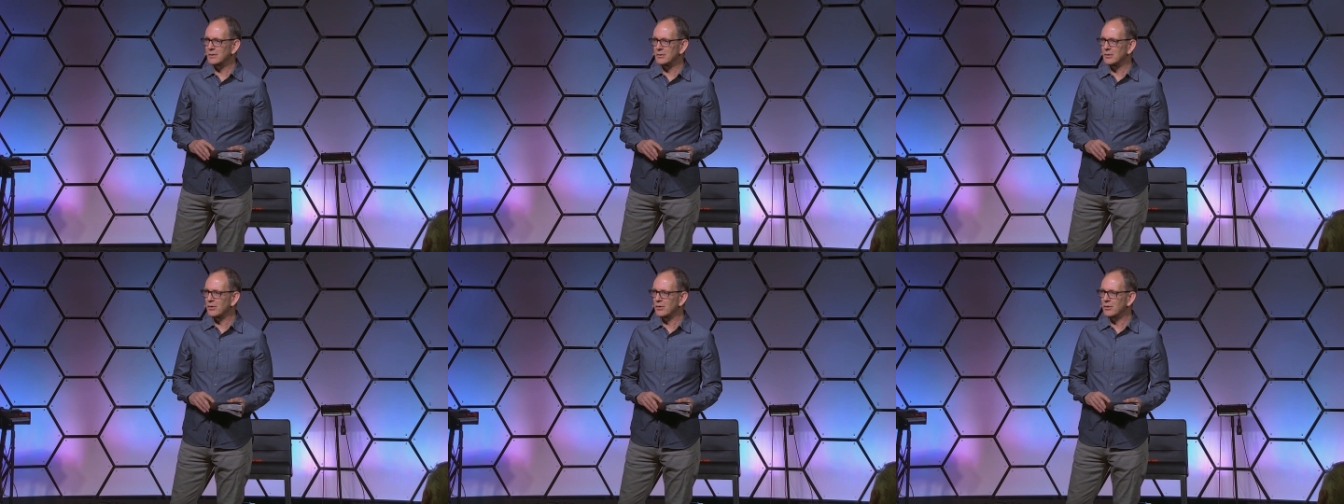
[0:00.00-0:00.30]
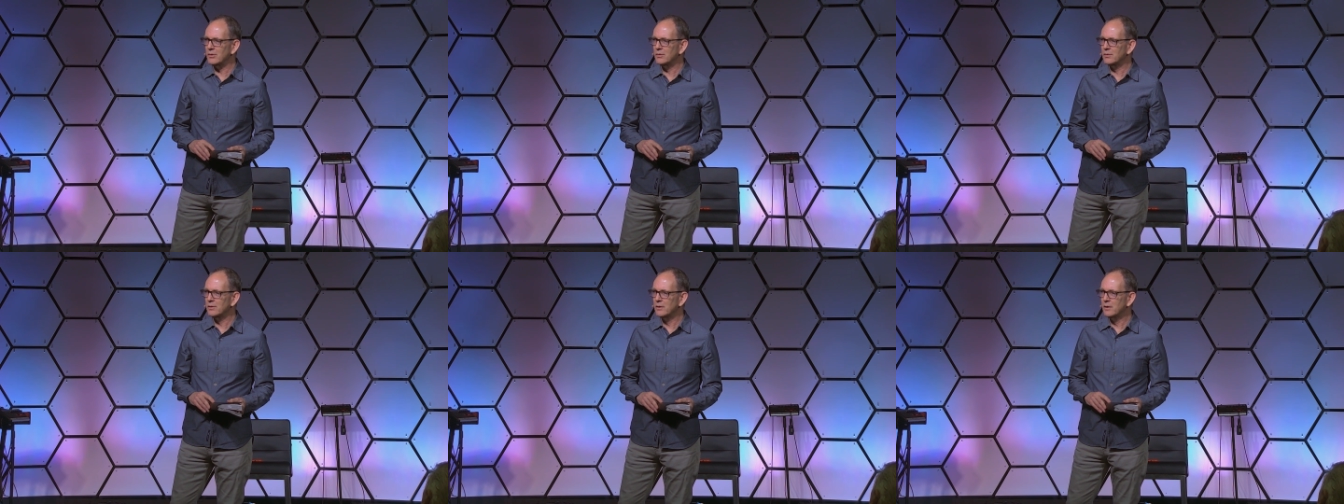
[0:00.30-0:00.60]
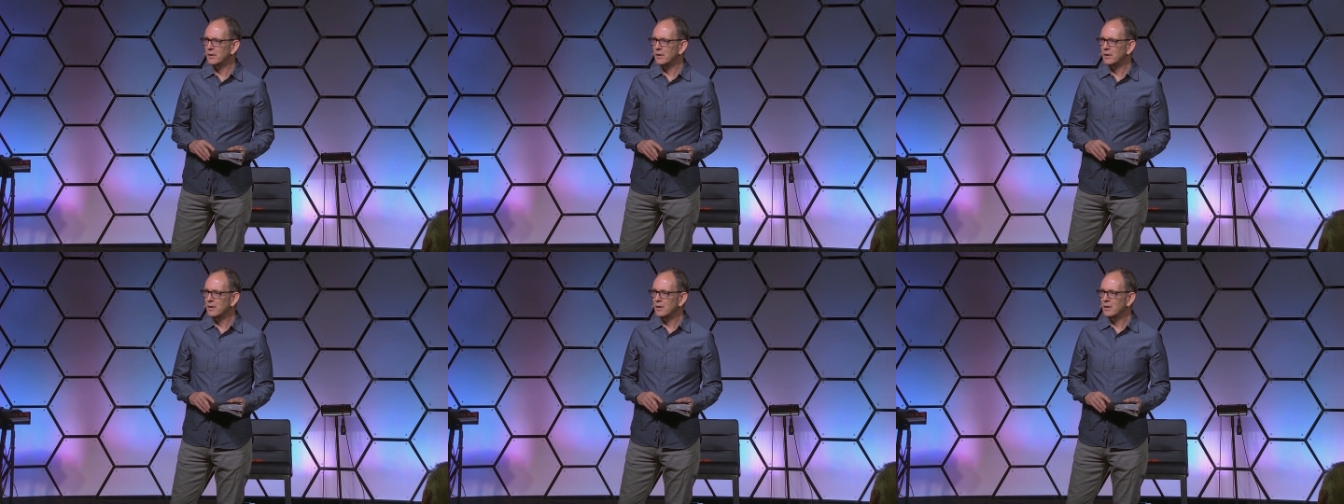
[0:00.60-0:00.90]
at all?
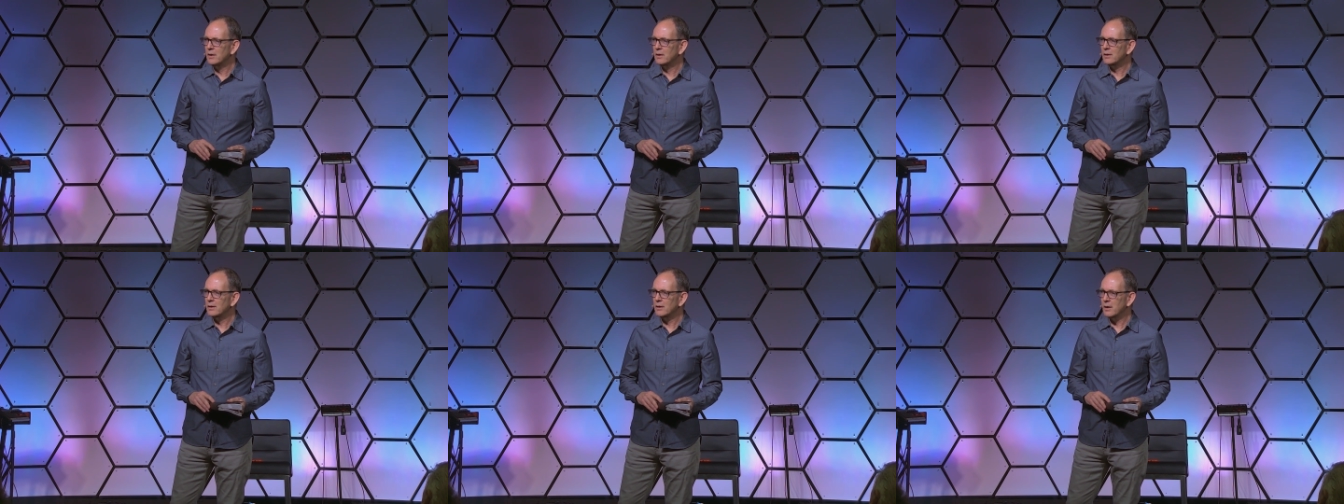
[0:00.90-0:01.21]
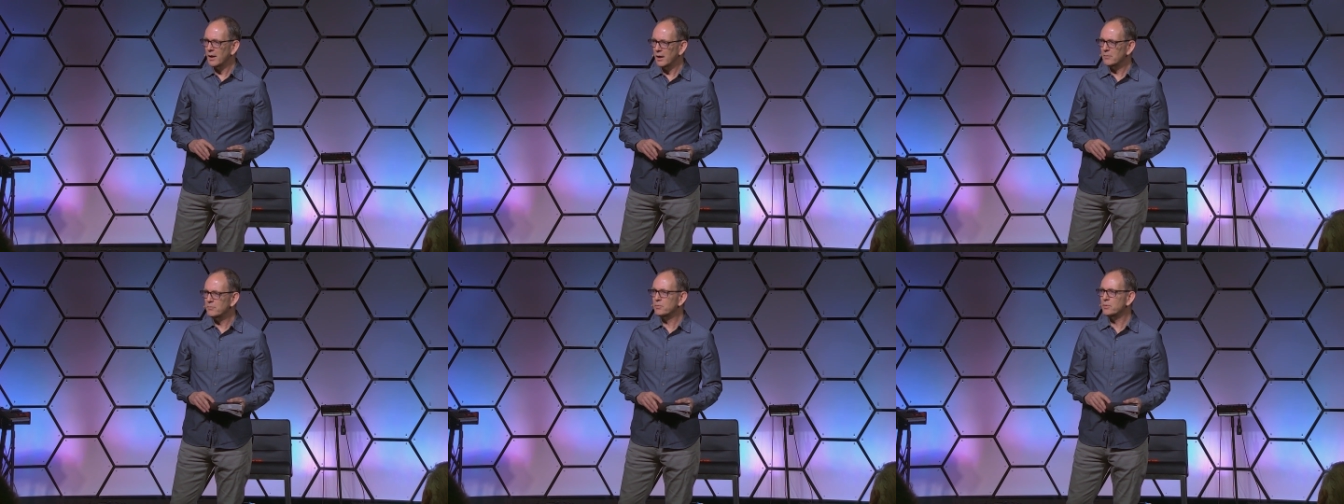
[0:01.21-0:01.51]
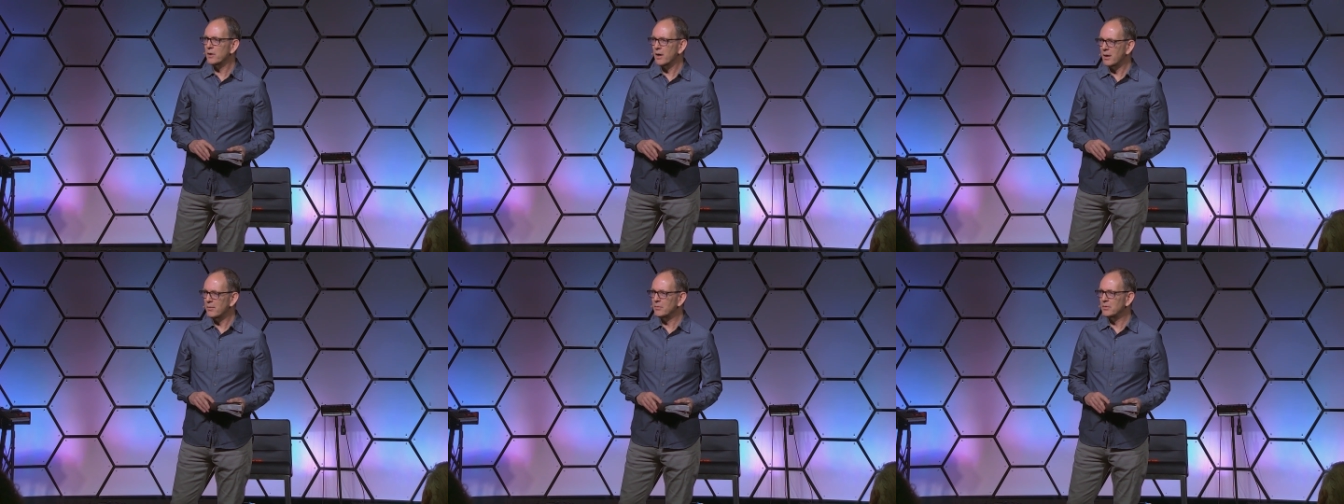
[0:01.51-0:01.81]
God
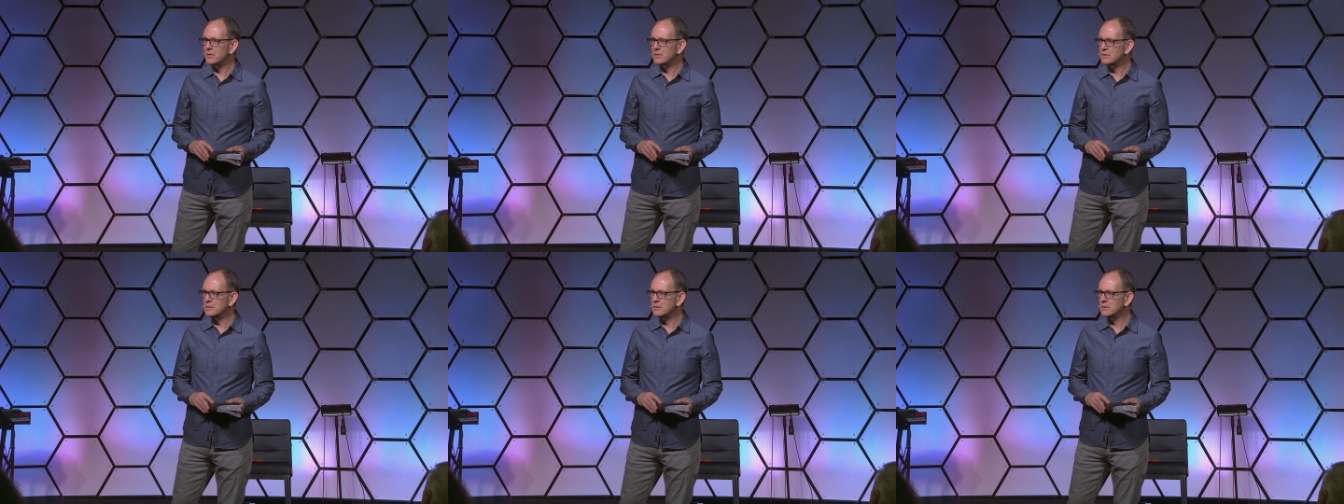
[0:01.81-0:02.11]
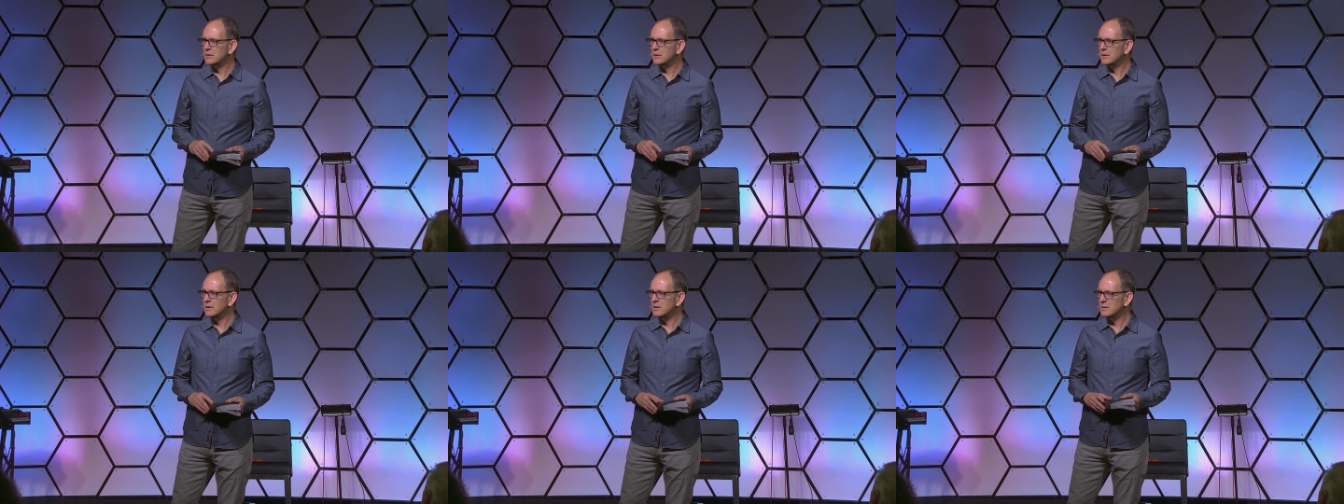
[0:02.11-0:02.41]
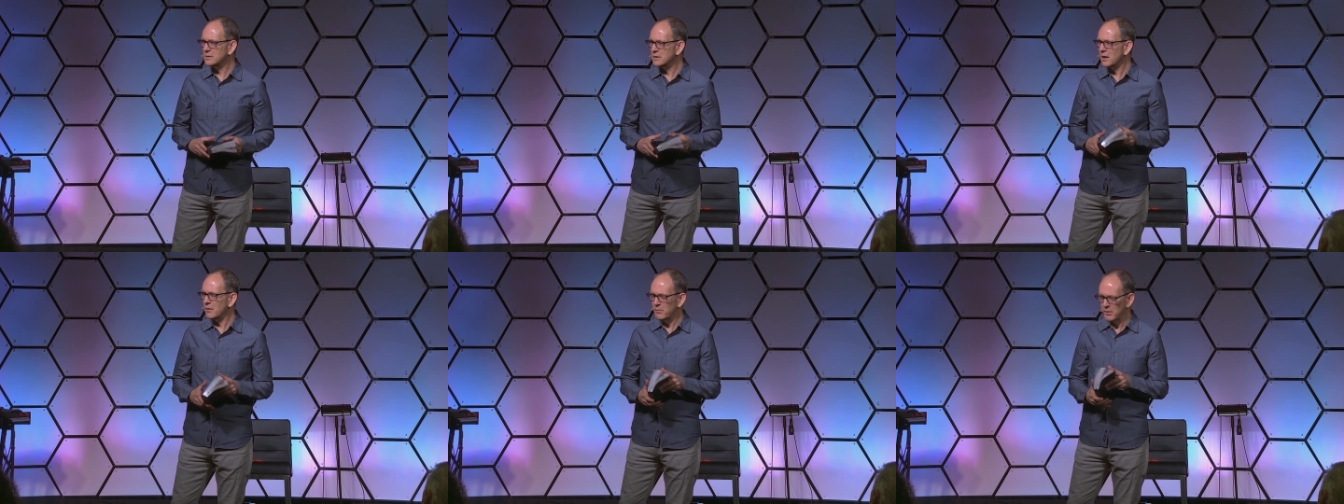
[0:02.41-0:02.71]
promised
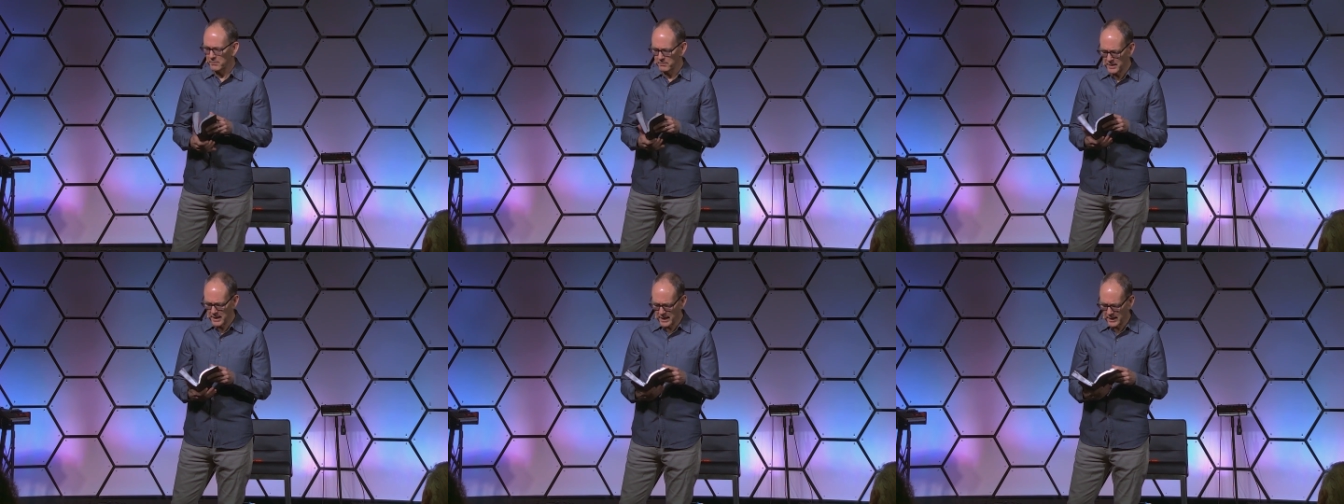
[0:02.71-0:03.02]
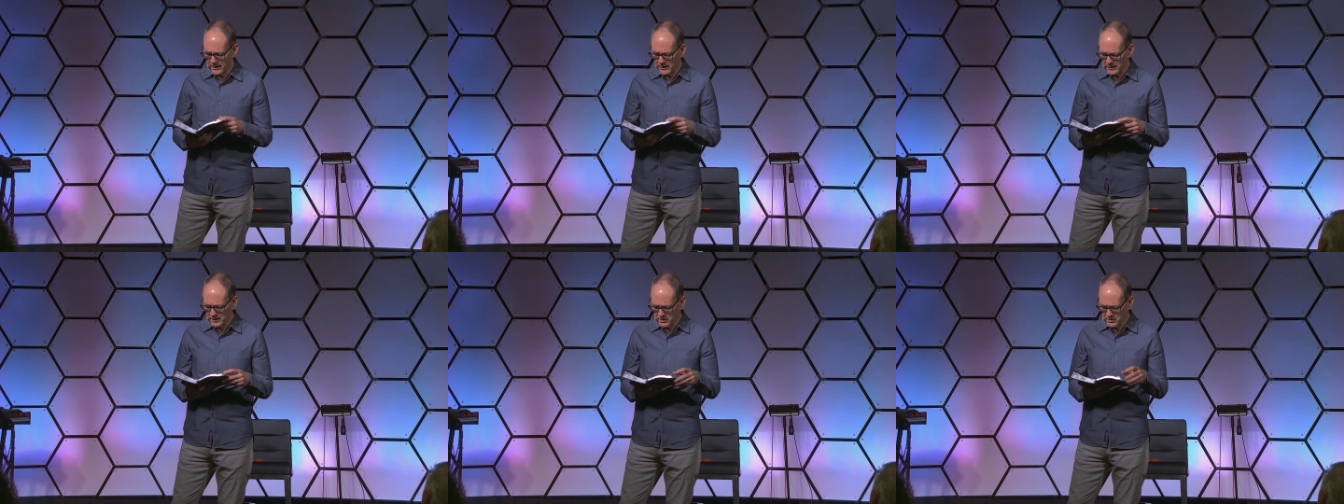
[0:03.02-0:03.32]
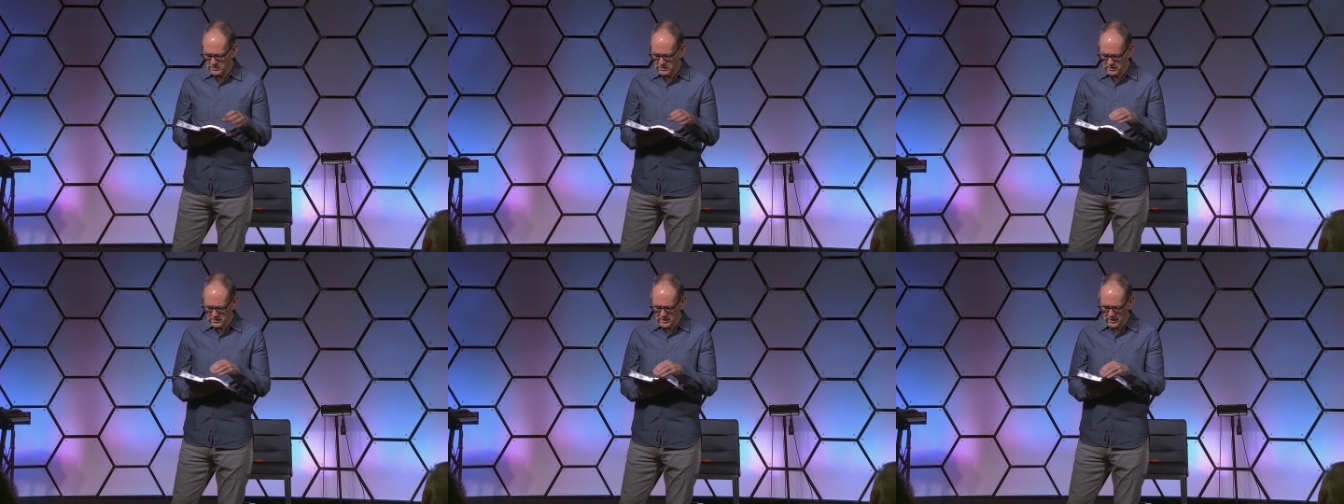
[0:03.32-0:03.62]
he's coming back.
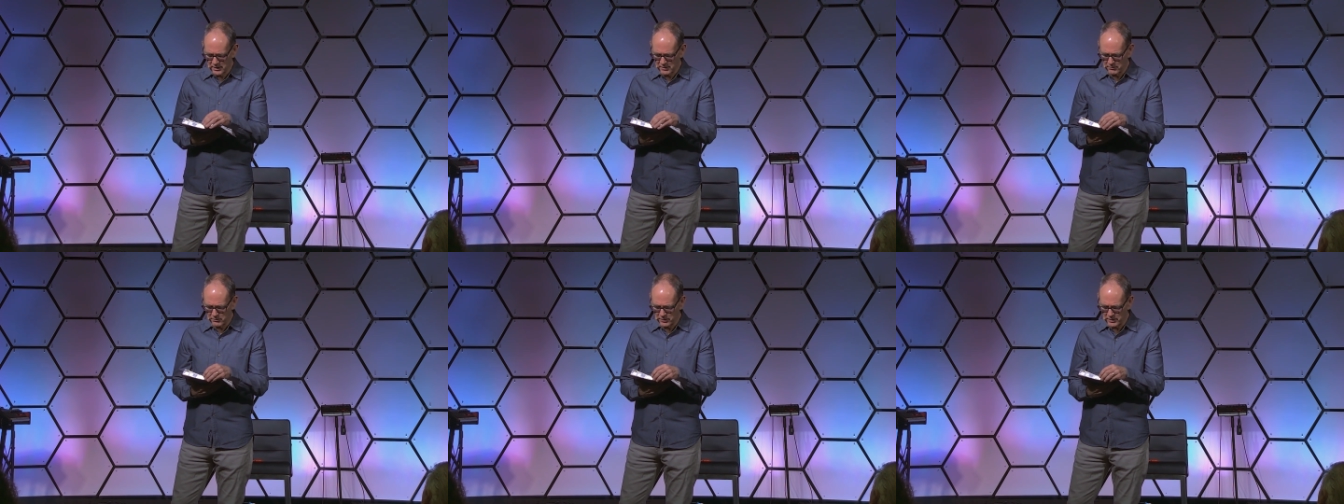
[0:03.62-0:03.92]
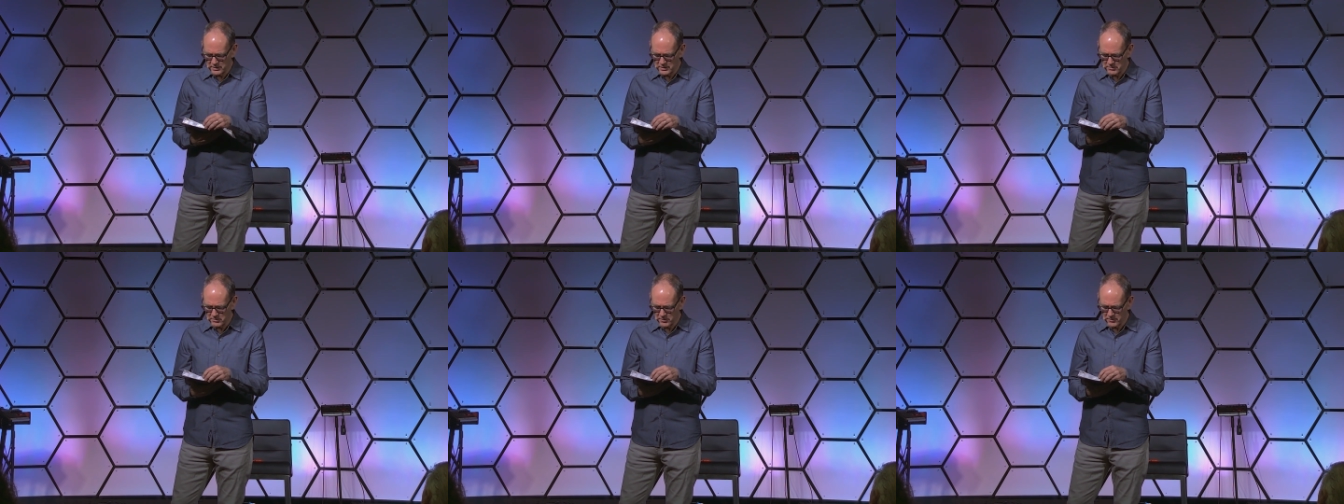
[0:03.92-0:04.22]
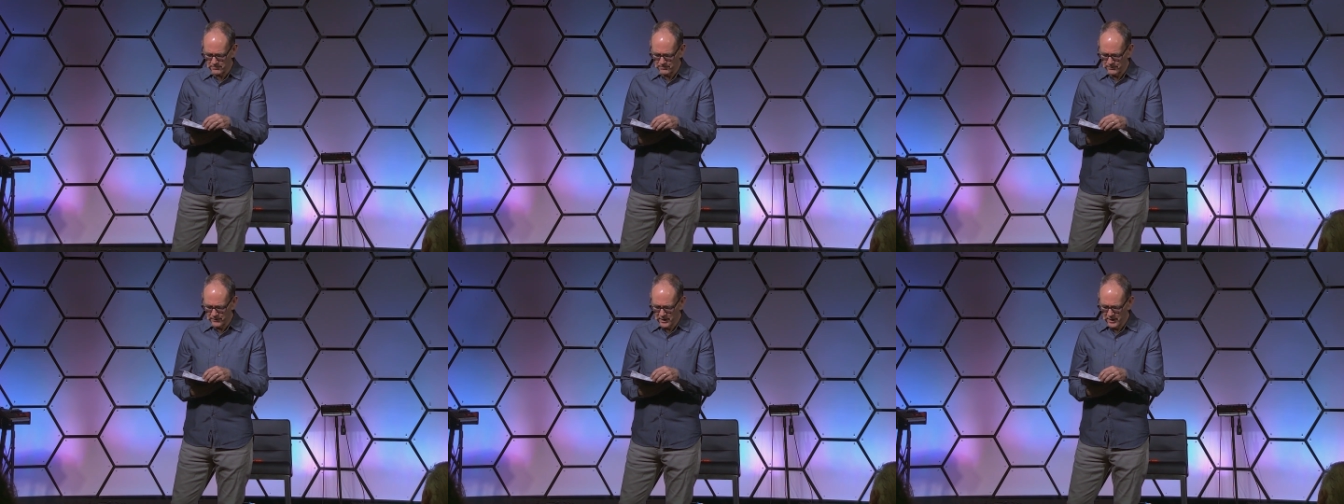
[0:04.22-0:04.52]
Here's the second
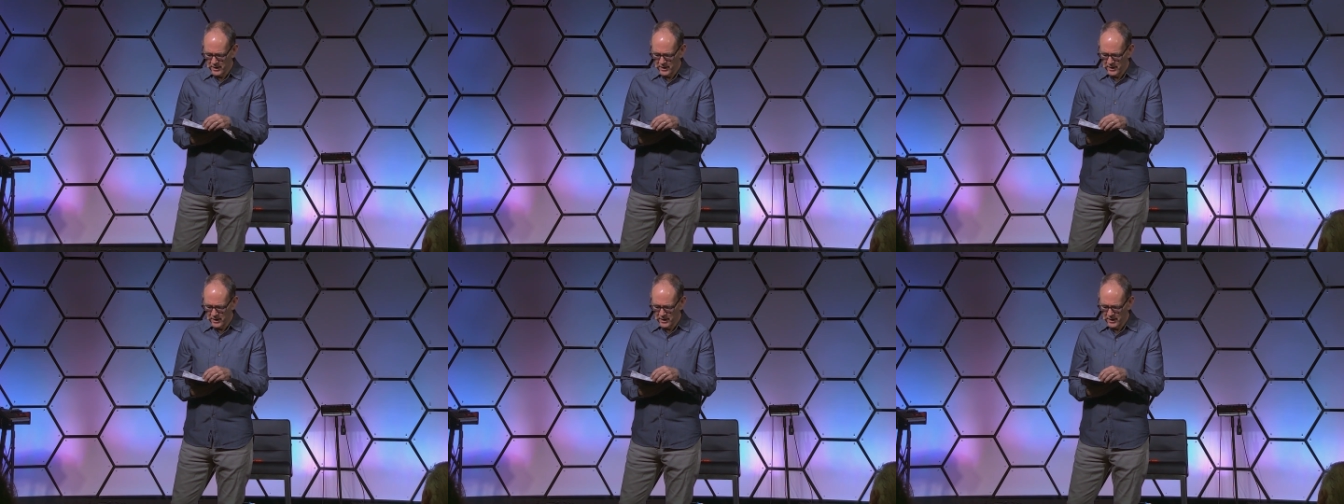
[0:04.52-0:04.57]
principle